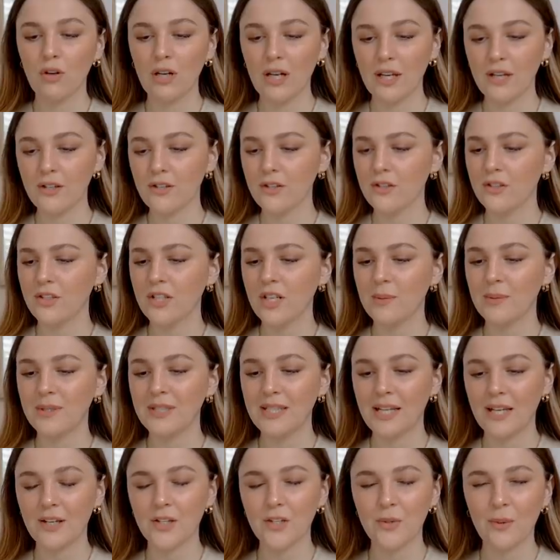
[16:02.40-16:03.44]
relationships,
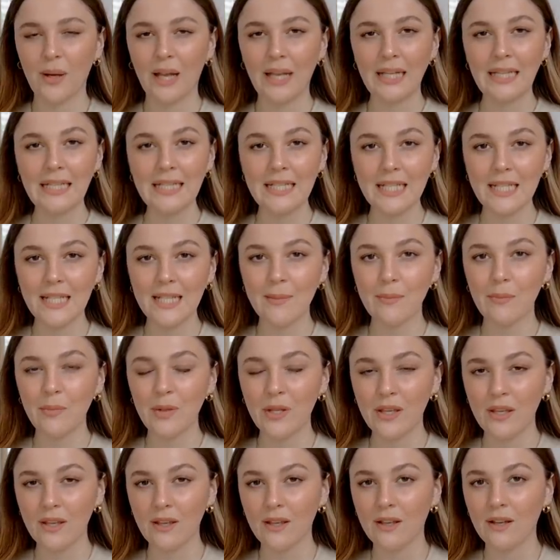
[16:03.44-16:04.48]
sexuality,
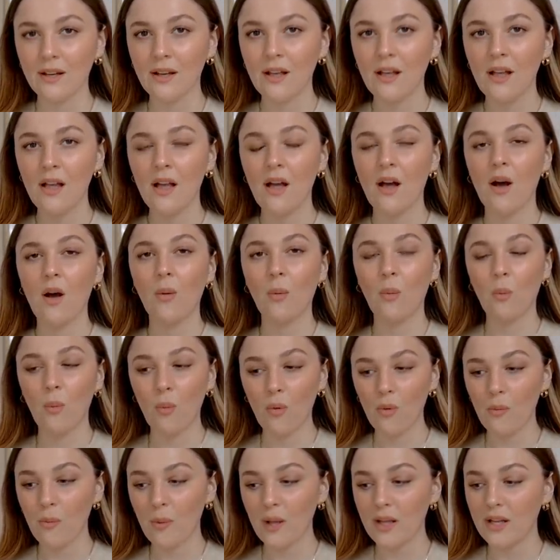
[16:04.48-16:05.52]
being a
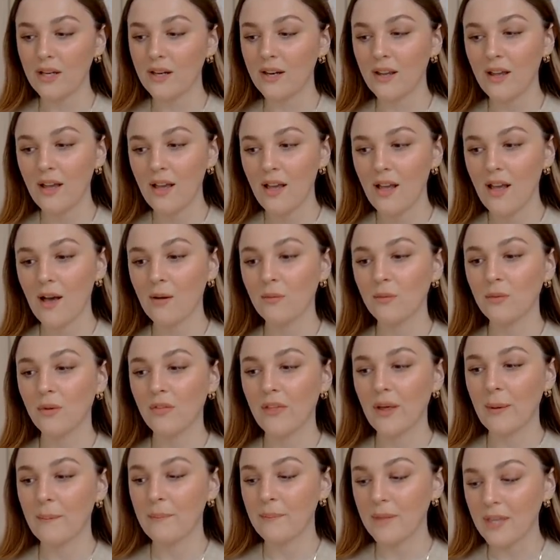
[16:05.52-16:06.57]
woman and
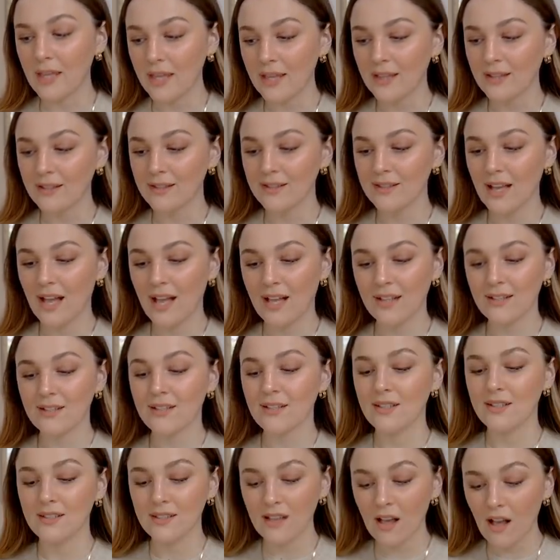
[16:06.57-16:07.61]
what that means, and
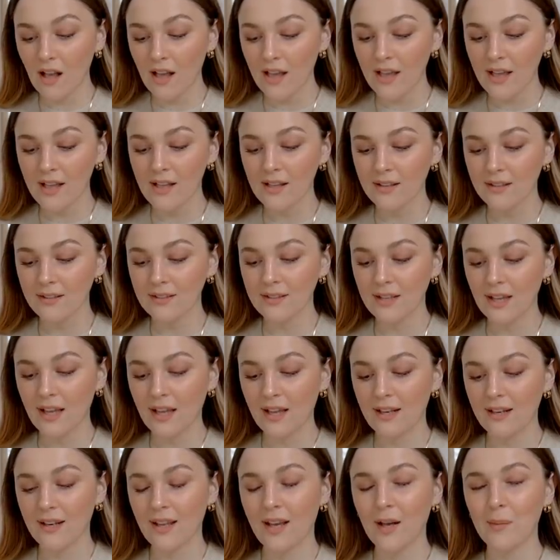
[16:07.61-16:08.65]
desires
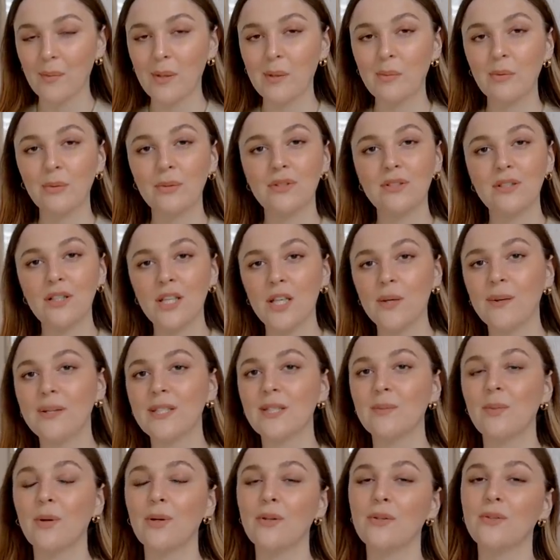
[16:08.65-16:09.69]
and how people see you
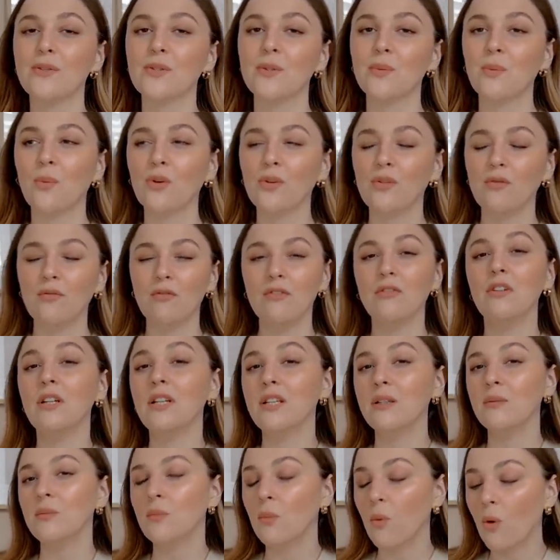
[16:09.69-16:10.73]
as opposed to what you
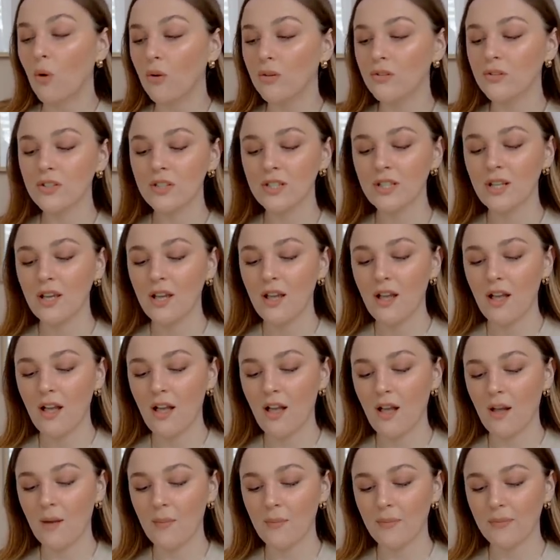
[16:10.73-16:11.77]
really want.
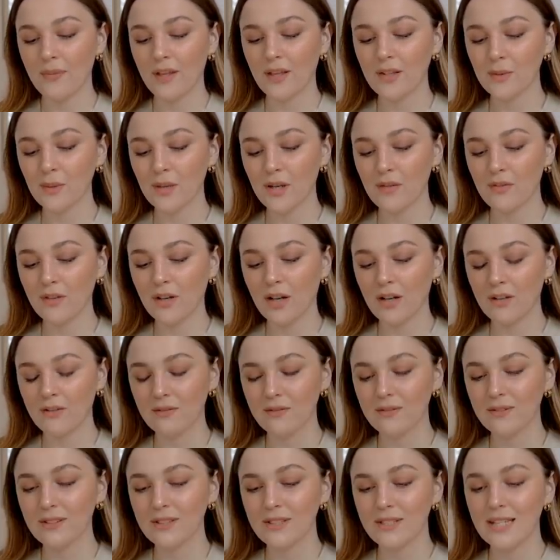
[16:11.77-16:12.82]
That's what I've kind
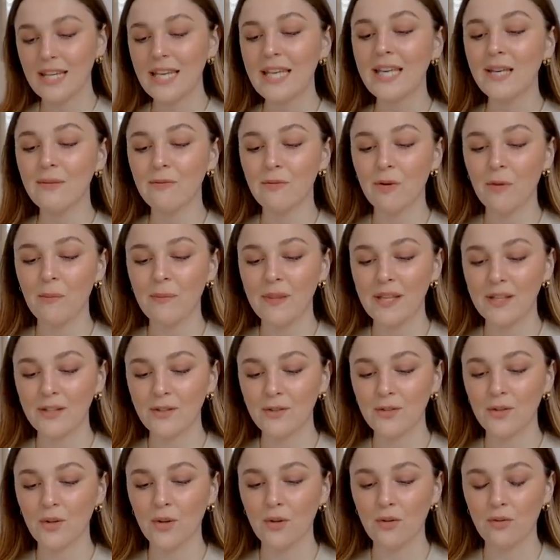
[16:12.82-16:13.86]
of taken from this
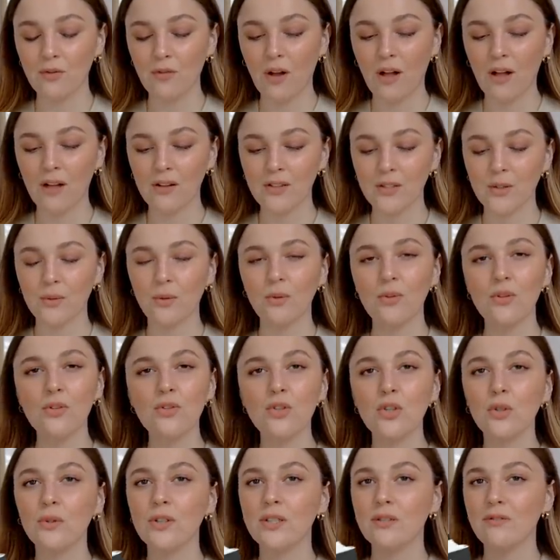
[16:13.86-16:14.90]
so far. So all the
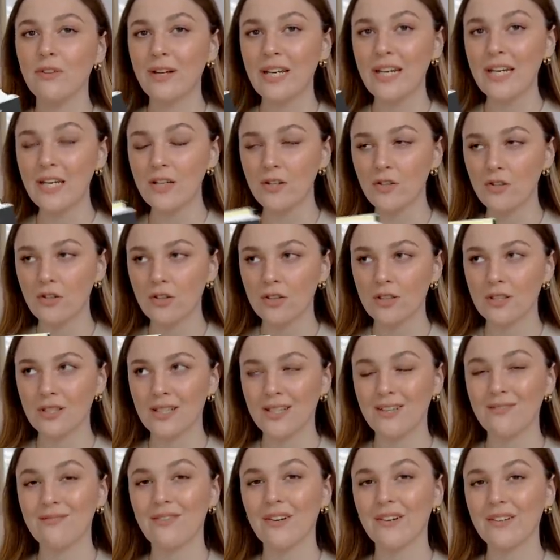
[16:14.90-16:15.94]
stories are very
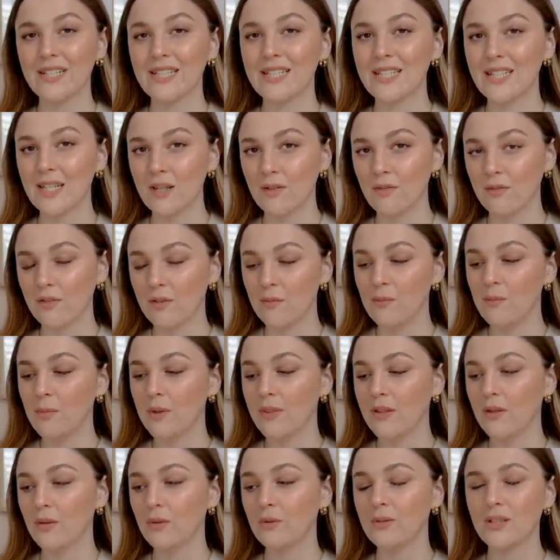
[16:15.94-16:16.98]
interesting and very different,
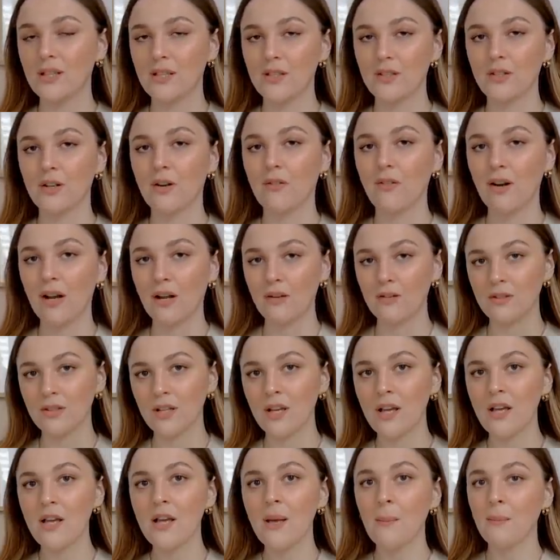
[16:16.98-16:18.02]
but they all center around
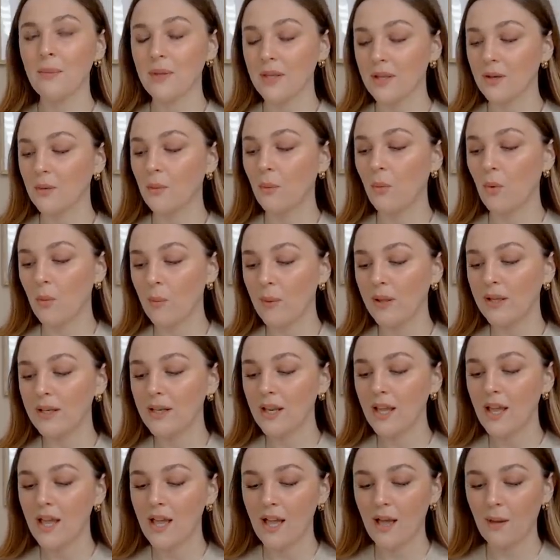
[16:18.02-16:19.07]
being a
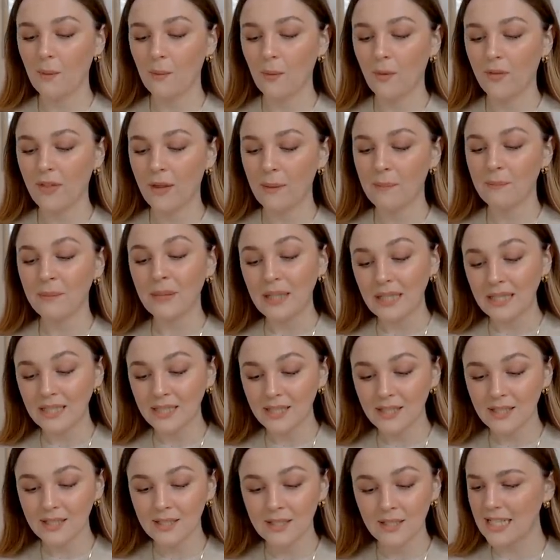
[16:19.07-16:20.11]
woman and what that
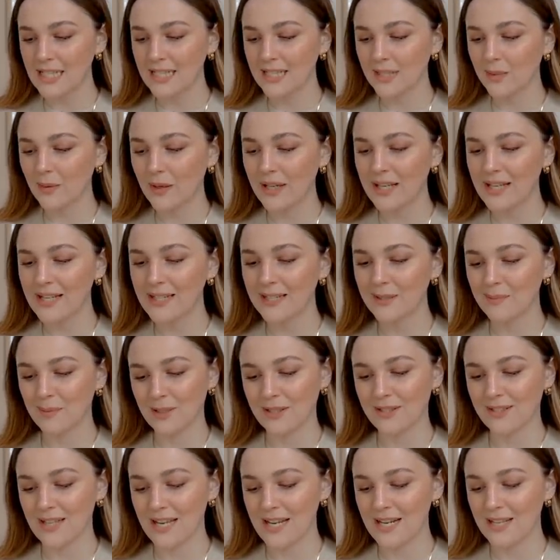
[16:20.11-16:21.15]
means. It's quite
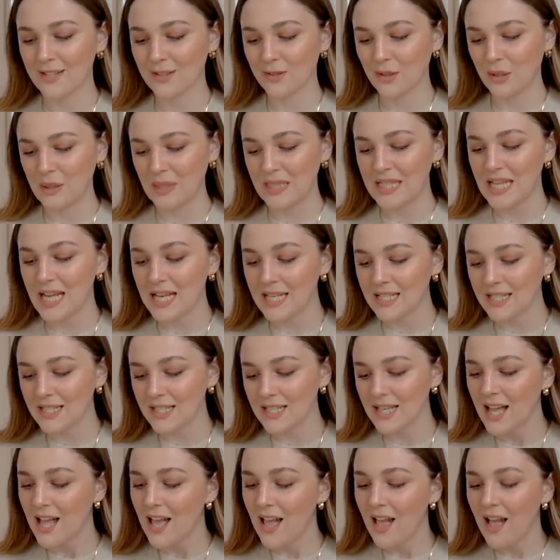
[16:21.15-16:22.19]
explicit in its content.